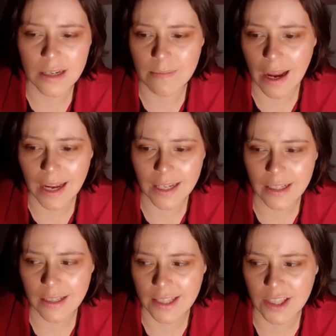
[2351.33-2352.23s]
in
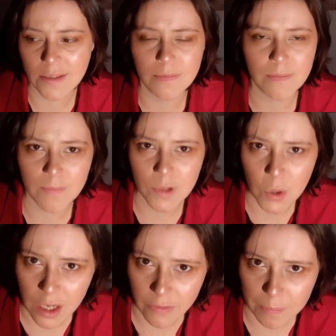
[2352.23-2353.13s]
mind that's
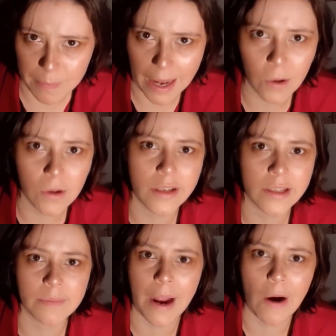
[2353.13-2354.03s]
sort of about
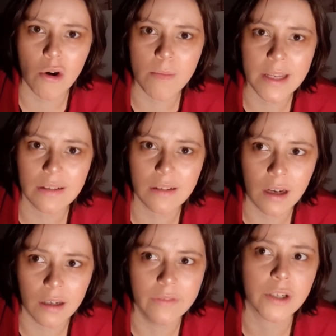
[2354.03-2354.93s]
disempowerment
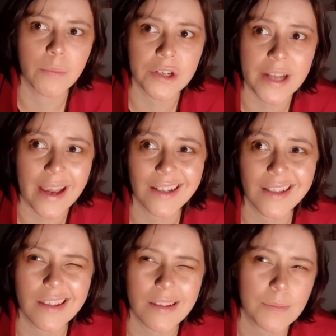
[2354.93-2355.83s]
of your
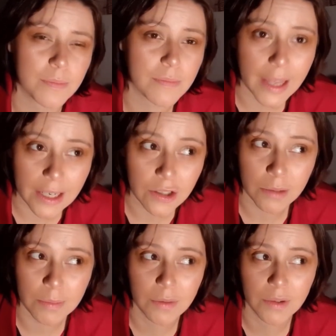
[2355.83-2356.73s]
protagonists, that
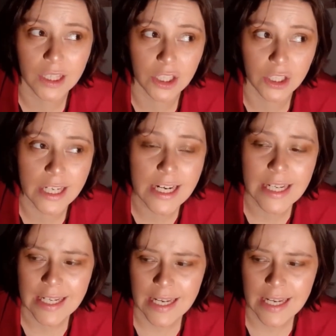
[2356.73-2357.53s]
could be really good,